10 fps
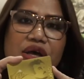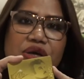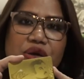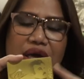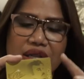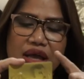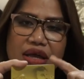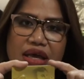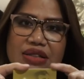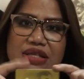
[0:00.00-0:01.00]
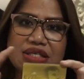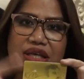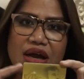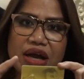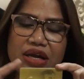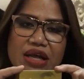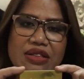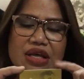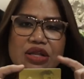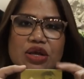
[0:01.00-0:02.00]
you can get this card and
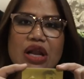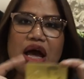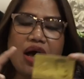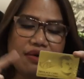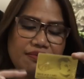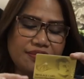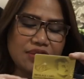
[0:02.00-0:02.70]
then you'll have